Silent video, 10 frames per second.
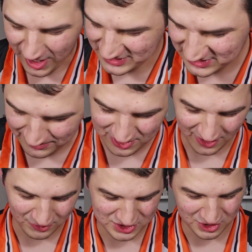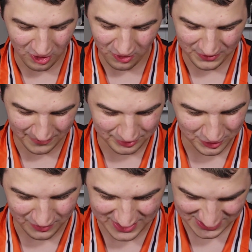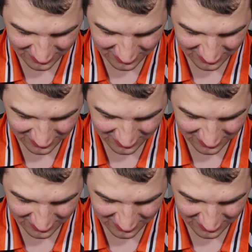slip covers on all your Blu-rays.